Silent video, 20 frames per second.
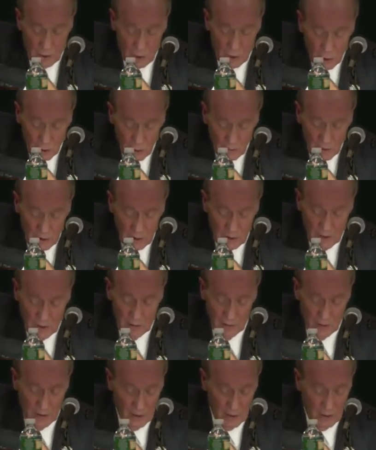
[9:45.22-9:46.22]
German
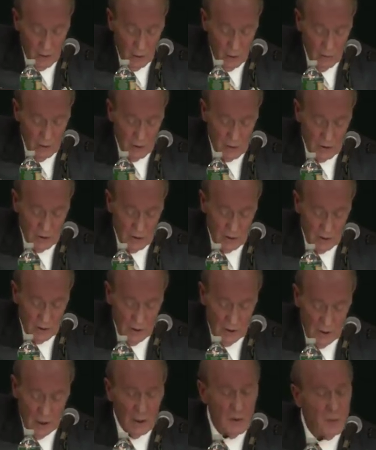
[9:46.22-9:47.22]
theologians
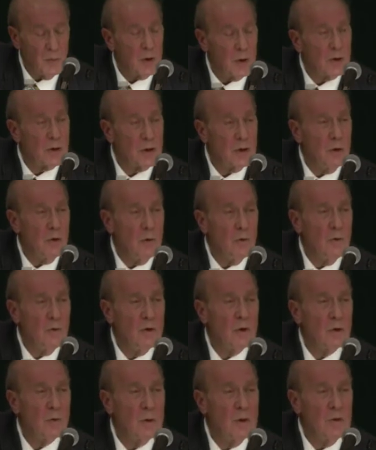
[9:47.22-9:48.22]
had
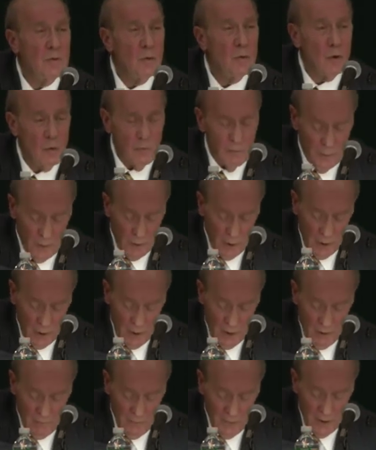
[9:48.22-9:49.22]
pursued the removal
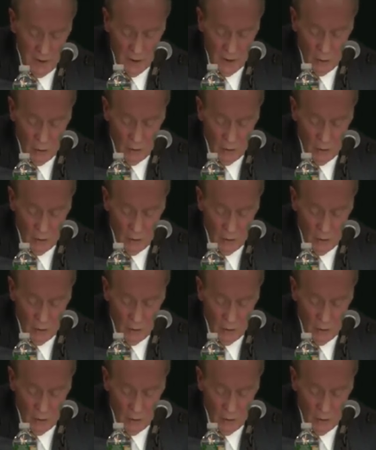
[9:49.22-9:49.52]
of the